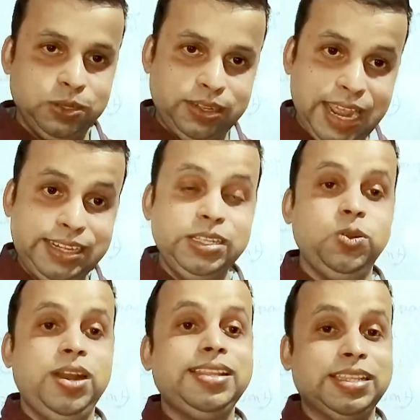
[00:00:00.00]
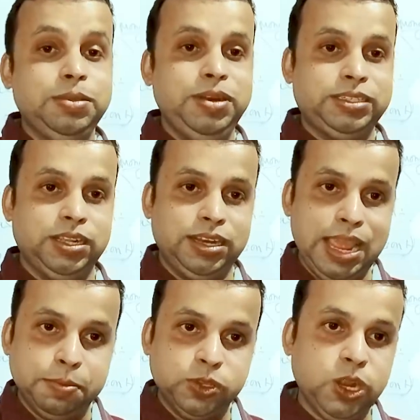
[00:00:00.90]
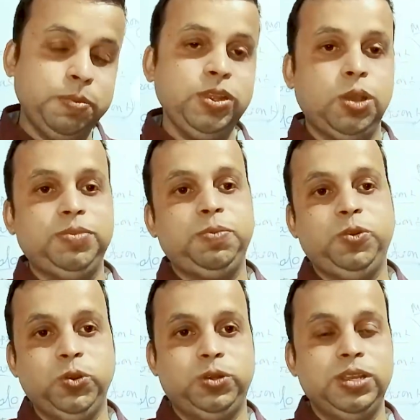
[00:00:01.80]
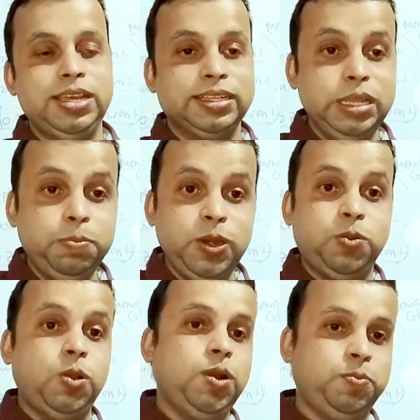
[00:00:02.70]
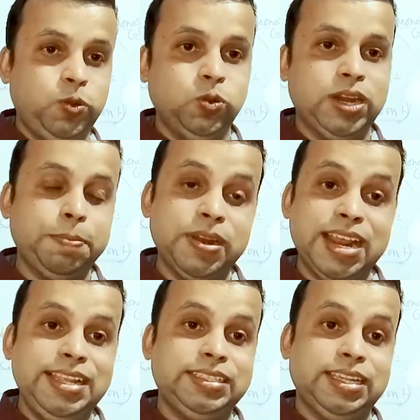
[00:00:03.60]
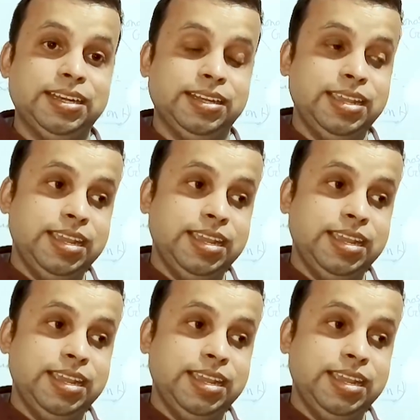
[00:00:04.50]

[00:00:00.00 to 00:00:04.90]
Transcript: that is known as assimilation. The absorbing of the food, simple form of food after digestion.